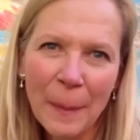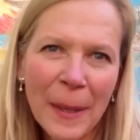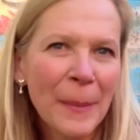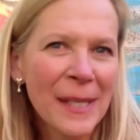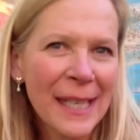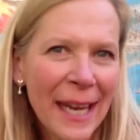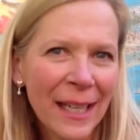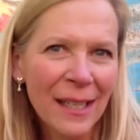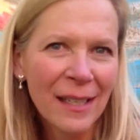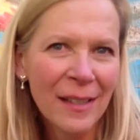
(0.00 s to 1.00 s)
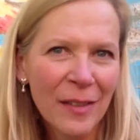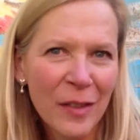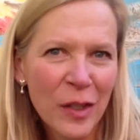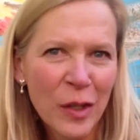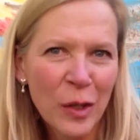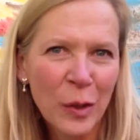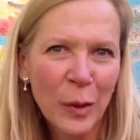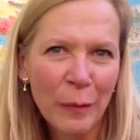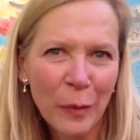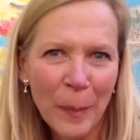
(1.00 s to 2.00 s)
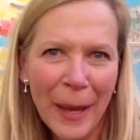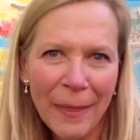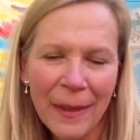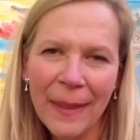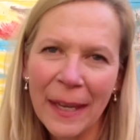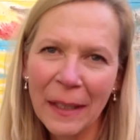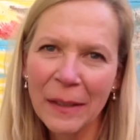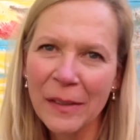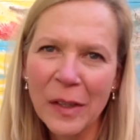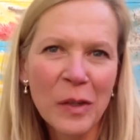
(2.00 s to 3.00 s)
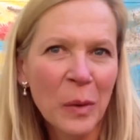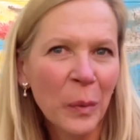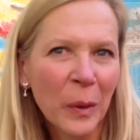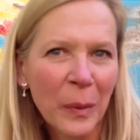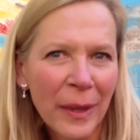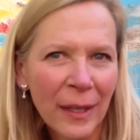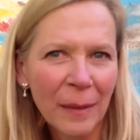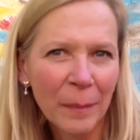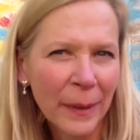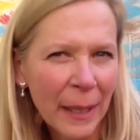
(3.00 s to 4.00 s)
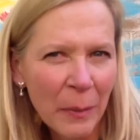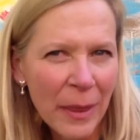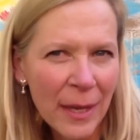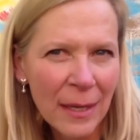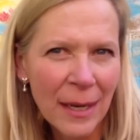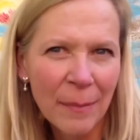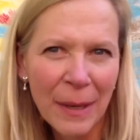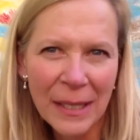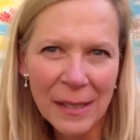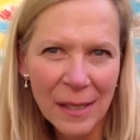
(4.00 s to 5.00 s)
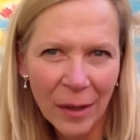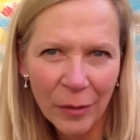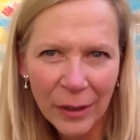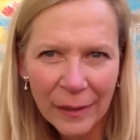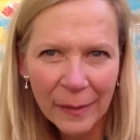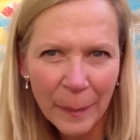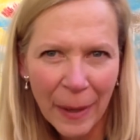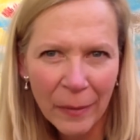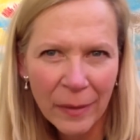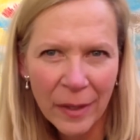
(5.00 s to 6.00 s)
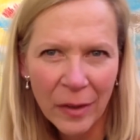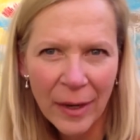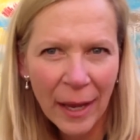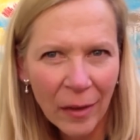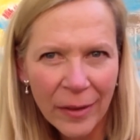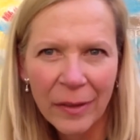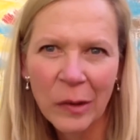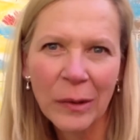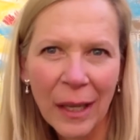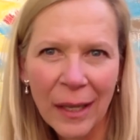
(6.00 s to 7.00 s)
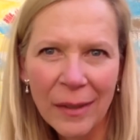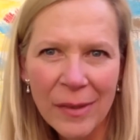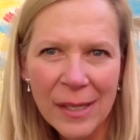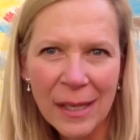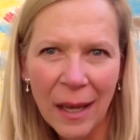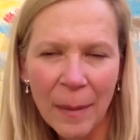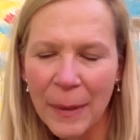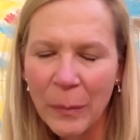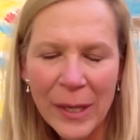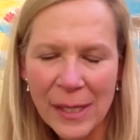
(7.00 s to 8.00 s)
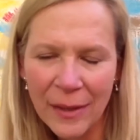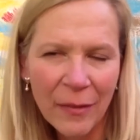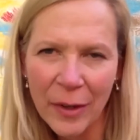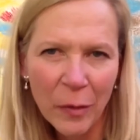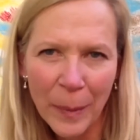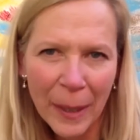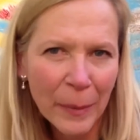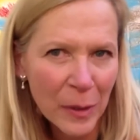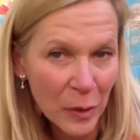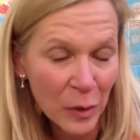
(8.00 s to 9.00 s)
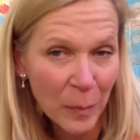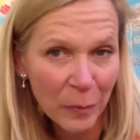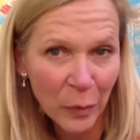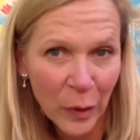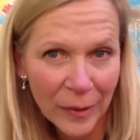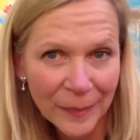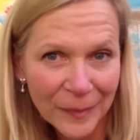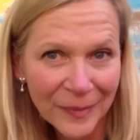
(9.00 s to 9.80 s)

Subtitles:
people's data to a format that they can start to work with it and play with it and make discoveries about their health and their lives in ways that they've never been able to do before.